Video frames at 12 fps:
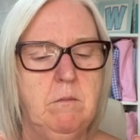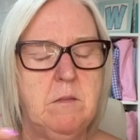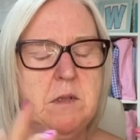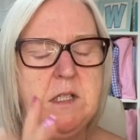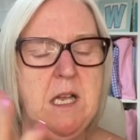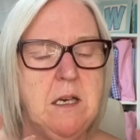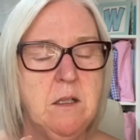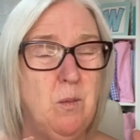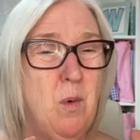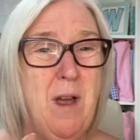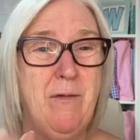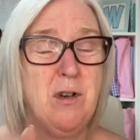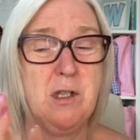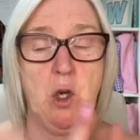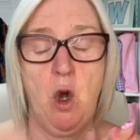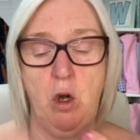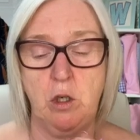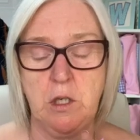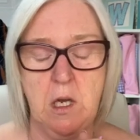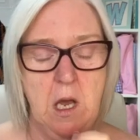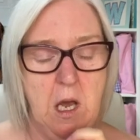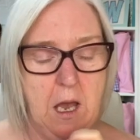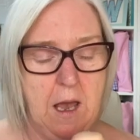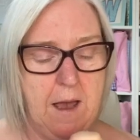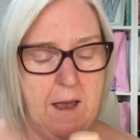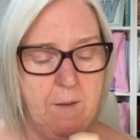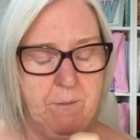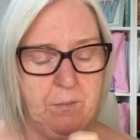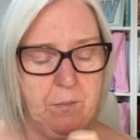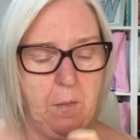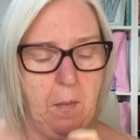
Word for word: set, whatever it's called. Um,